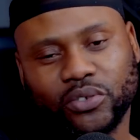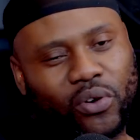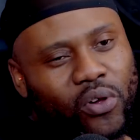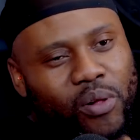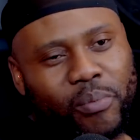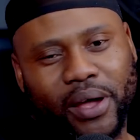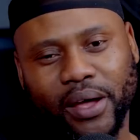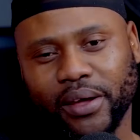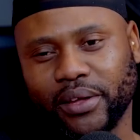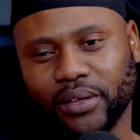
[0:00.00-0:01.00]
So all
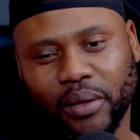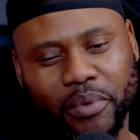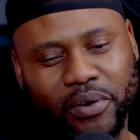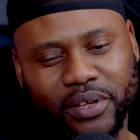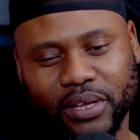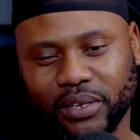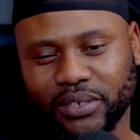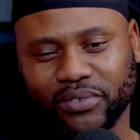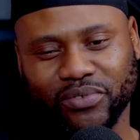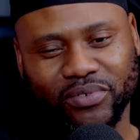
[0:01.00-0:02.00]
my
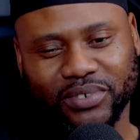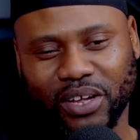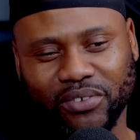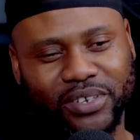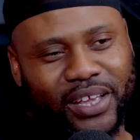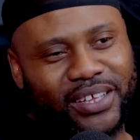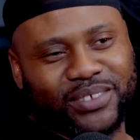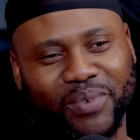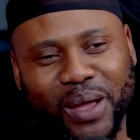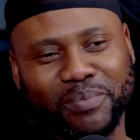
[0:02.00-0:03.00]
American sounding
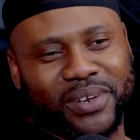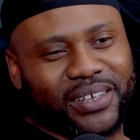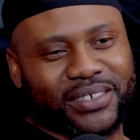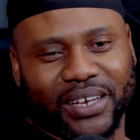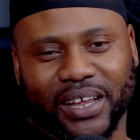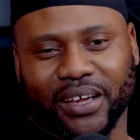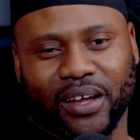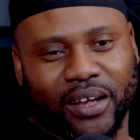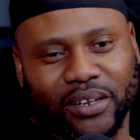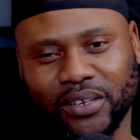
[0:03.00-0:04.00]
ass rap niggas, like,
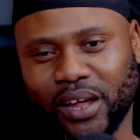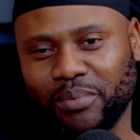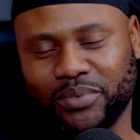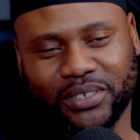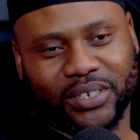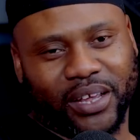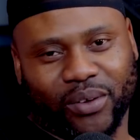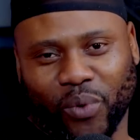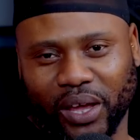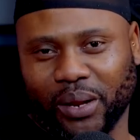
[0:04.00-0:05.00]
I'm just
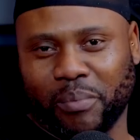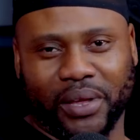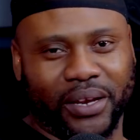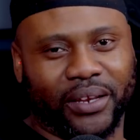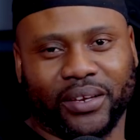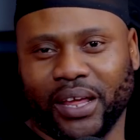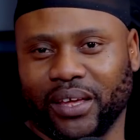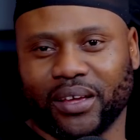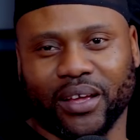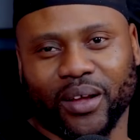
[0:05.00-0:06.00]
like, wait a minute,
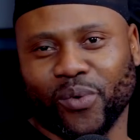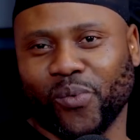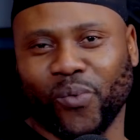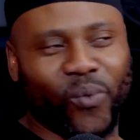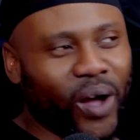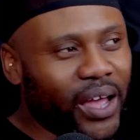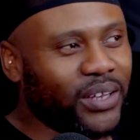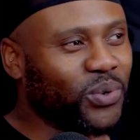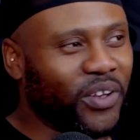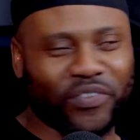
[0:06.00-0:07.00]
like,
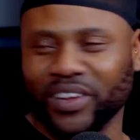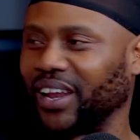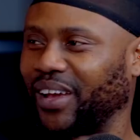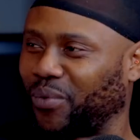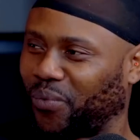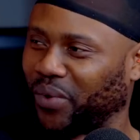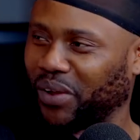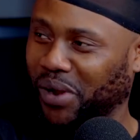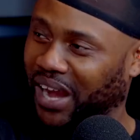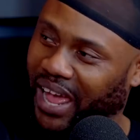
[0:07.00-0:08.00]
why do I feel like
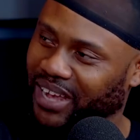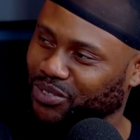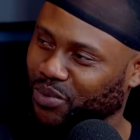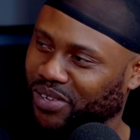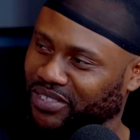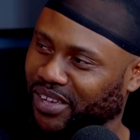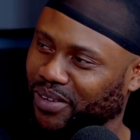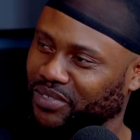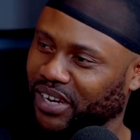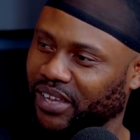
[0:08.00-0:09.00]
we were lying to ourselves?